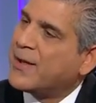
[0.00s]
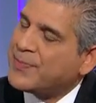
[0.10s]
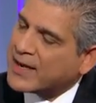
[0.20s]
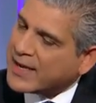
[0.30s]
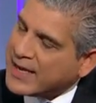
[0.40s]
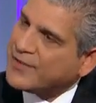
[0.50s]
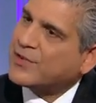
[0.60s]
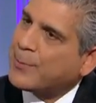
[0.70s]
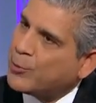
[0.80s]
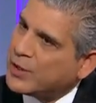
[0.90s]
There is
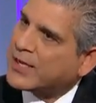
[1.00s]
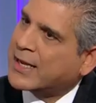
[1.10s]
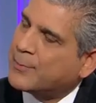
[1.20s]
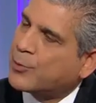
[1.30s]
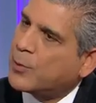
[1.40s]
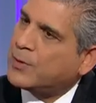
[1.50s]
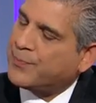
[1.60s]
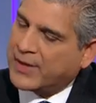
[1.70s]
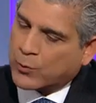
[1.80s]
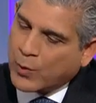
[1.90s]
a political problem there.